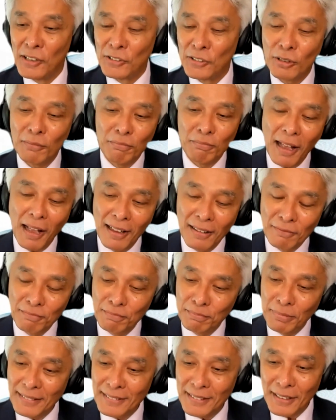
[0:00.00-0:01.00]
So,
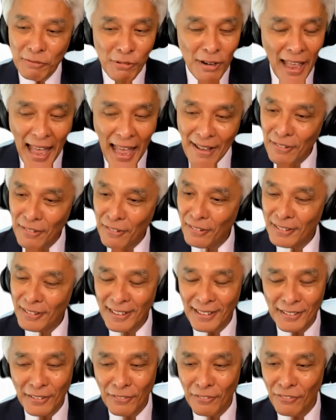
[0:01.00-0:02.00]
Benson, we have
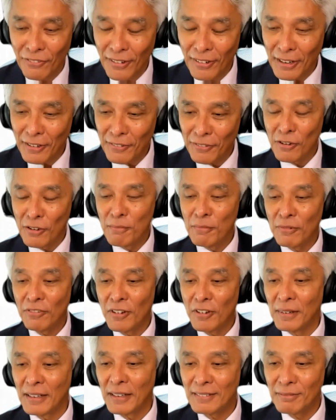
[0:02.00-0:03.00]
just a very few
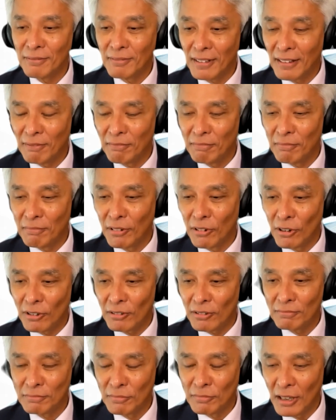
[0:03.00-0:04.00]
minutes
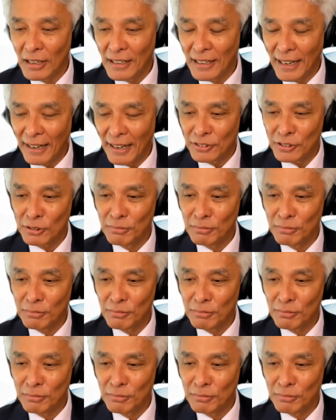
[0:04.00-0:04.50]
more left.